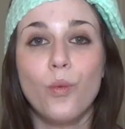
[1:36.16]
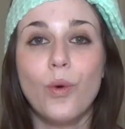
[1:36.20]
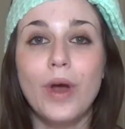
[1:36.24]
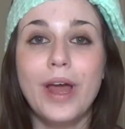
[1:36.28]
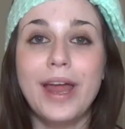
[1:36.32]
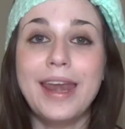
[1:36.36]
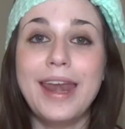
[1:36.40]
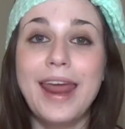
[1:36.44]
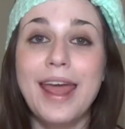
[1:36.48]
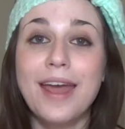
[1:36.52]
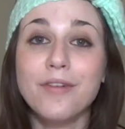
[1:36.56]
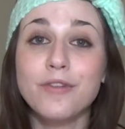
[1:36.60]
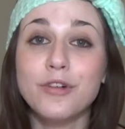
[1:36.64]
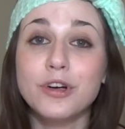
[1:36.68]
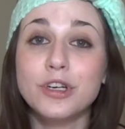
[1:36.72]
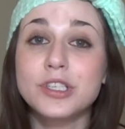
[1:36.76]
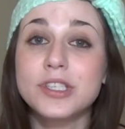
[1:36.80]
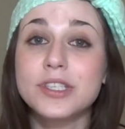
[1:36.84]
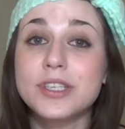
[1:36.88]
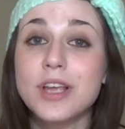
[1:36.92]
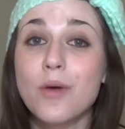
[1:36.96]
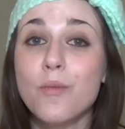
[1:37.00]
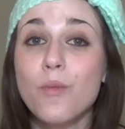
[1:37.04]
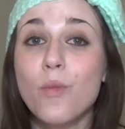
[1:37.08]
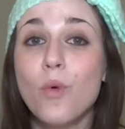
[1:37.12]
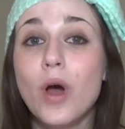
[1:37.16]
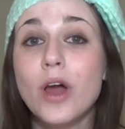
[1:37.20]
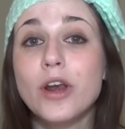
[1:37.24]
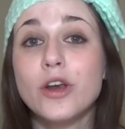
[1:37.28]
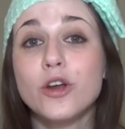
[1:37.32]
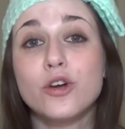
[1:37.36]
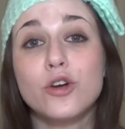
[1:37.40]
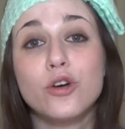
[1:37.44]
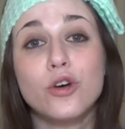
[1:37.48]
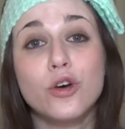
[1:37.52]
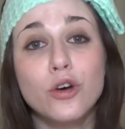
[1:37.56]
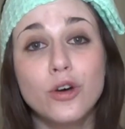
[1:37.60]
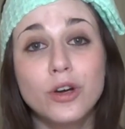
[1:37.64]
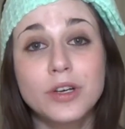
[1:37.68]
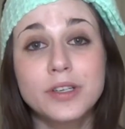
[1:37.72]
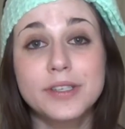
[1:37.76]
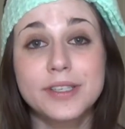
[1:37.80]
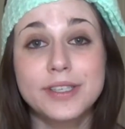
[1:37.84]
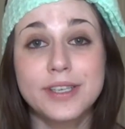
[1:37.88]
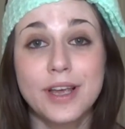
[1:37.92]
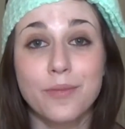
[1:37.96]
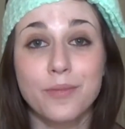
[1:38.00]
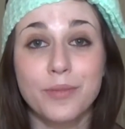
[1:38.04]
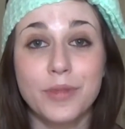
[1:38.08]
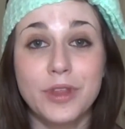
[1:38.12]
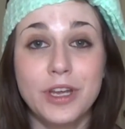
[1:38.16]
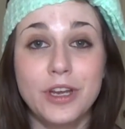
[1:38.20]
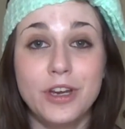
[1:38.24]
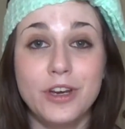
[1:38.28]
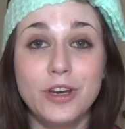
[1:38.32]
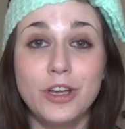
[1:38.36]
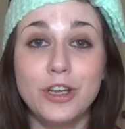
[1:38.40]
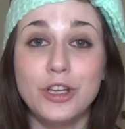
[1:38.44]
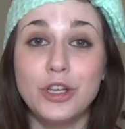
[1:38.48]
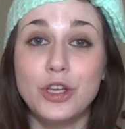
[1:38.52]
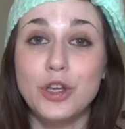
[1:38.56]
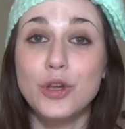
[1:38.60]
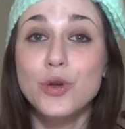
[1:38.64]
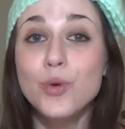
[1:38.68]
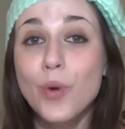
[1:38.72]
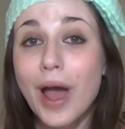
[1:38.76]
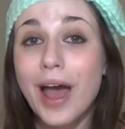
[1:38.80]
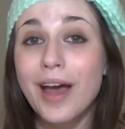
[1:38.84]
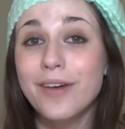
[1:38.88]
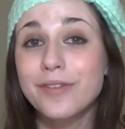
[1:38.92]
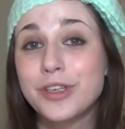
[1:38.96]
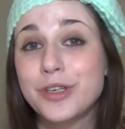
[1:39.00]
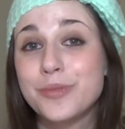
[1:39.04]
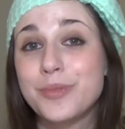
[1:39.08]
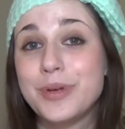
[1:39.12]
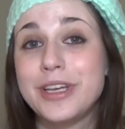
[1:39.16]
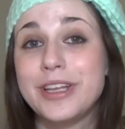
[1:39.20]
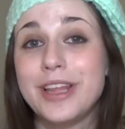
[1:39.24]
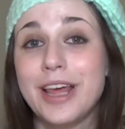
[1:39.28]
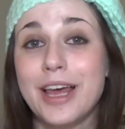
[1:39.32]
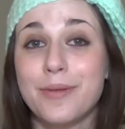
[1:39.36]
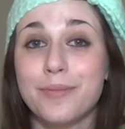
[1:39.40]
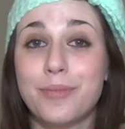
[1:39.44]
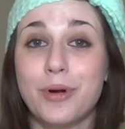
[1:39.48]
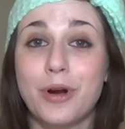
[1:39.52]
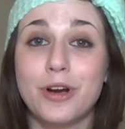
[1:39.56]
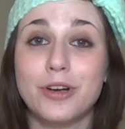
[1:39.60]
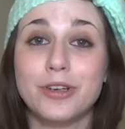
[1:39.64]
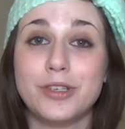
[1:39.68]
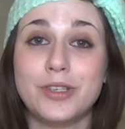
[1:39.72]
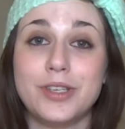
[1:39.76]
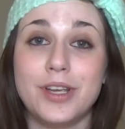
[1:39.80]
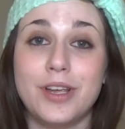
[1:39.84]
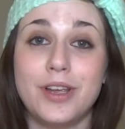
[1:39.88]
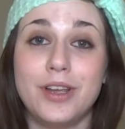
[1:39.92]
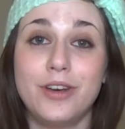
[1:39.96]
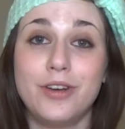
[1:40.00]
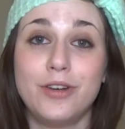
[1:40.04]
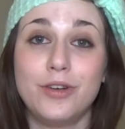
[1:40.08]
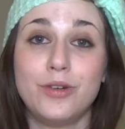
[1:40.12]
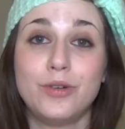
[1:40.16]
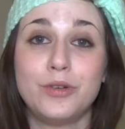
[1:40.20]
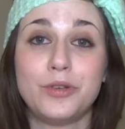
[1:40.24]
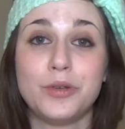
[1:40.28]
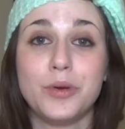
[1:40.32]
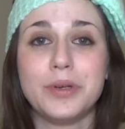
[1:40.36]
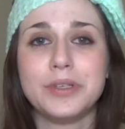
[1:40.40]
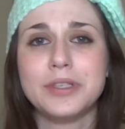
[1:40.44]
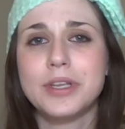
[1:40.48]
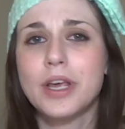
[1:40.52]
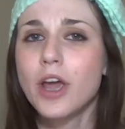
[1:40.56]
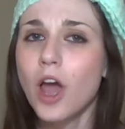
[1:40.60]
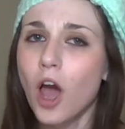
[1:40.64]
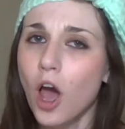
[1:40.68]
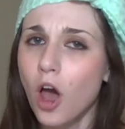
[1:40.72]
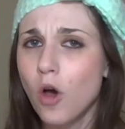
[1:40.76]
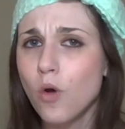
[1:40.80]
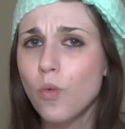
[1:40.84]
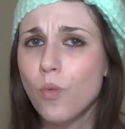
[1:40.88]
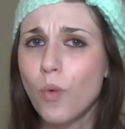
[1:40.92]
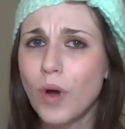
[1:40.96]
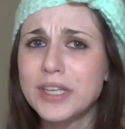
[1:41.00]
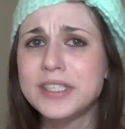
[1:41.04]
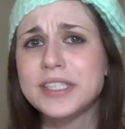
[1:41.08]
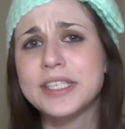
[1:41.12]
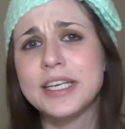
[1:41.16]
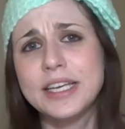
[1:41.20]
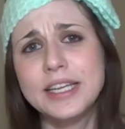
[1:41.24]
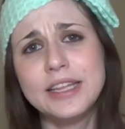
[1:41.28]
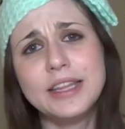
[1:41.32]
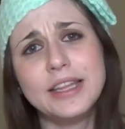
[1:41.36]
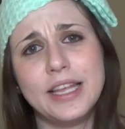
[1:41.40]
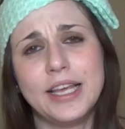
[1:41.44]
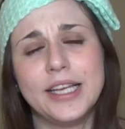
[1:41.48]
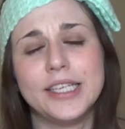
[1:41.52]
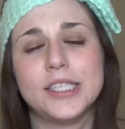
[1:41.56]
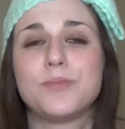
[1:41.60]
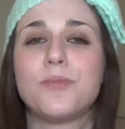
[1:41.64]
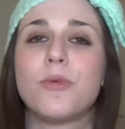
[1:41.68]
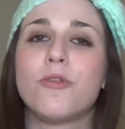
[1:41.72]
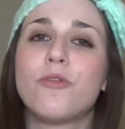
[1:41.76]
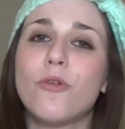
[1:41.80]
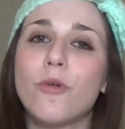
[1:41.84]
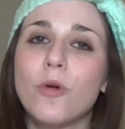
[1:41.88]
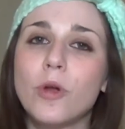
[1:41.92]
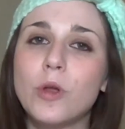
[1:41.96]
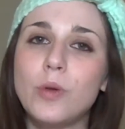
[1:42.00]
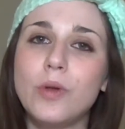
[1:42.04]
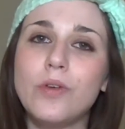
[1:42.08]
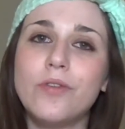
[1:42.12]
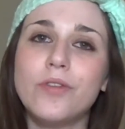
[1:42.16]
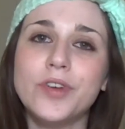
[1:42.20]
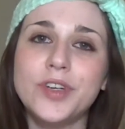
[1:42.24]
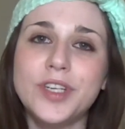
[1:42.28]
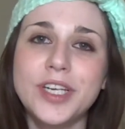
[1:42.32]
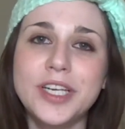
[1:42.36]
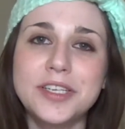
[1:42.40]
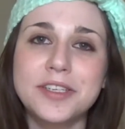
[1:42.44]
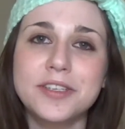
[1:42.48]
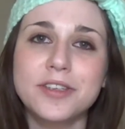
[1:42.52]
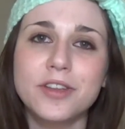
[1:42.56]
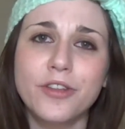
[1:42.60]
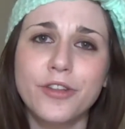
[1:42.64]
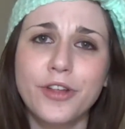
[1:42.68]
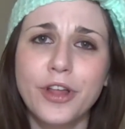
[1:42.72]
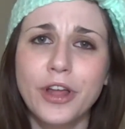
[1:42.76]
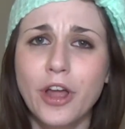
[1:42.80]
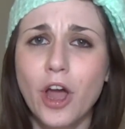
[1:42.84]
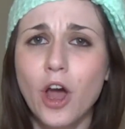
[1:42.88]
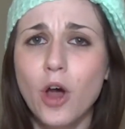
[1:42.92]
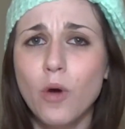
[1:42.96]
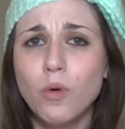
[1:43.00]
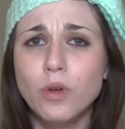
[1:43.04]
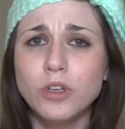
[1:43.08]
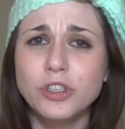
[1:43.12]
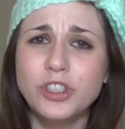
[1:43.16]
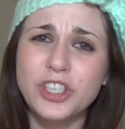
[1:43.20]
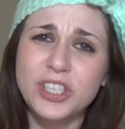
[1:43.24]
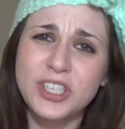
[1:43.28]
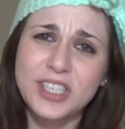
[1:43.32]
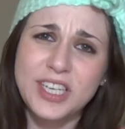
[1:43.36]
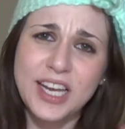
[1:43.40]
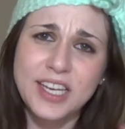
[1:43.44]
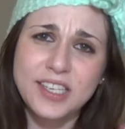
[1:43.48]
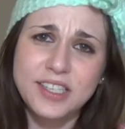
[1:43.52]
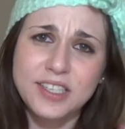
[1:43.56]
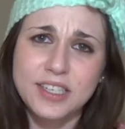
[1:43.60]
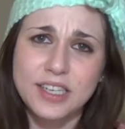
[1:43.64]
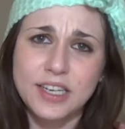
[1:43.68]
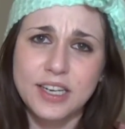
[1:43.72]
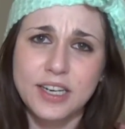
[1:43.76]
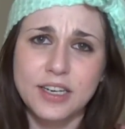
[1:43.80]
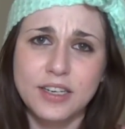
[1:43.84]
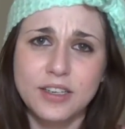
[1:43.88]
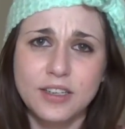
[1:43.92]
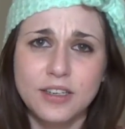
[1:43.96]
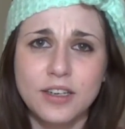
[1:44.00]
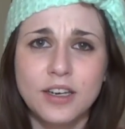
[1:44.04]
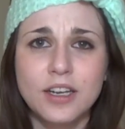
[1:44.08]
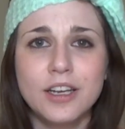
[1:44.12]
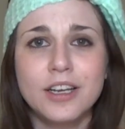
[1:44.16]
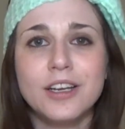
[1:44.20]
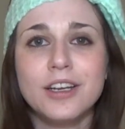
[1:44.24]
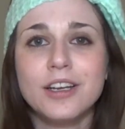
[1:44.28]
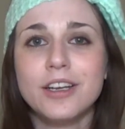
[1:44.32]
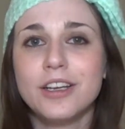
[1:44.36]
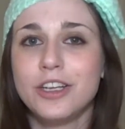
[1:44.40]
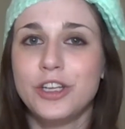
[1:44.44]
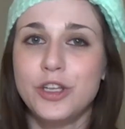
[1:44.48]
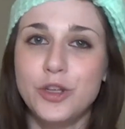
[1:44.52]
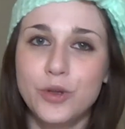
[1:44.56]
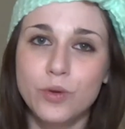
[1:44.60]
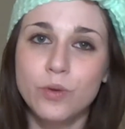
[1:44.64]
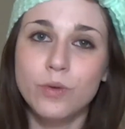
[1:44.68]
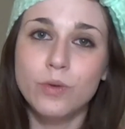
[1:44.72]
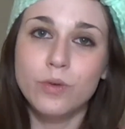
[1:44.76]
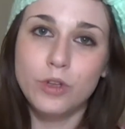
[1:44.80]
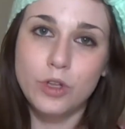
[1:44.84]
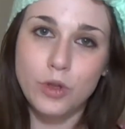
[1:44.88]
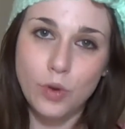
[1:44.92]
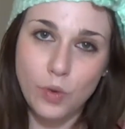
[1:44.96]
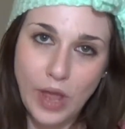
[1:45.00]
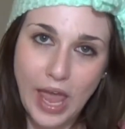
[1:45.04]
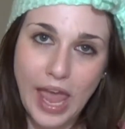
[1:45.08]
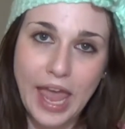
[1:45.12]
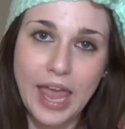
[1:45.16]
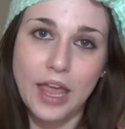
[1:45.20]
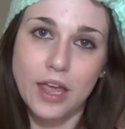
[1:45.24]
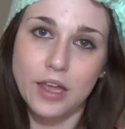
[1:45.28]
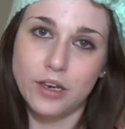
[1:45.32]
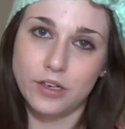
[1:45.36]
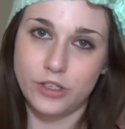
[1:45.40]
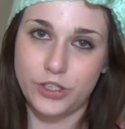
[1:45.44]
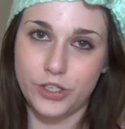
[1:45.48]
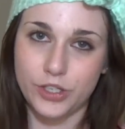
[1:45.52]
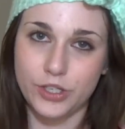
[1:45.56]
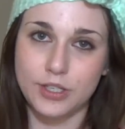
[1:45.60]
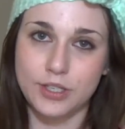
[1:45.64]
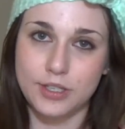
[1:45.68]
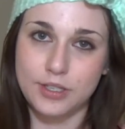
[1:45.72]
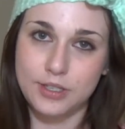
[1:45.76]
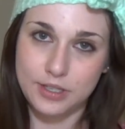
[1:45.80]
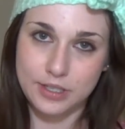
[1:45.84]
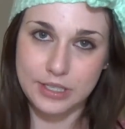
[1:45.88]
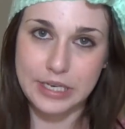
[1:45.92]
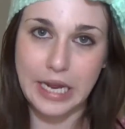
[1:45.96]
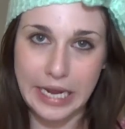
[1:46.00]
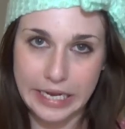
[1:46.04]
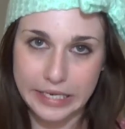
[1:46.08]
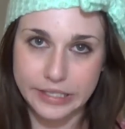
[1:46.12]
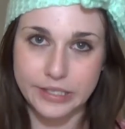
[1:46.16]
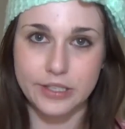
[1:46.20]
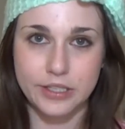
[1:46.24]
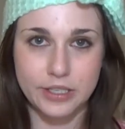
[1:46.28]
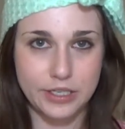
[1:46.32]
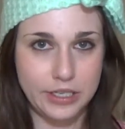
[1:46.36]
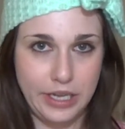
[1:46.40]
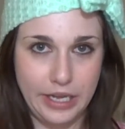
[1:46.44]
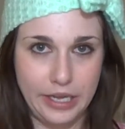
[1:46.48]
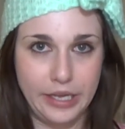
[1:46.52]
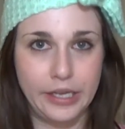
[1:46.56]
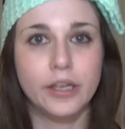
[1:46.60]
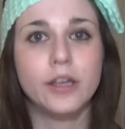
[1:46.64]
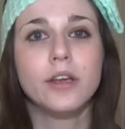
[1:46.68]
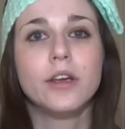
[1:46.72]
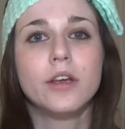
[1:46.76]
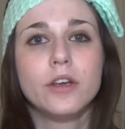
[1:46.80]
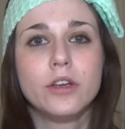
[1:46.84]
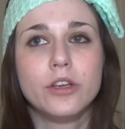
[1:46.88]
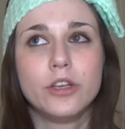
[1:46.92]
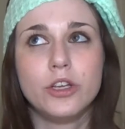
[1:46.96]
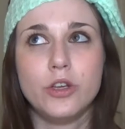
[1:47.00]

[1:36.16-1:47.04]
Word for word: Whenever someone cooks something, you have to be that person who's always like, oh, what's in this? Before you even taste it, they're like, oh, well, just taste it. And you, you can't just taste it.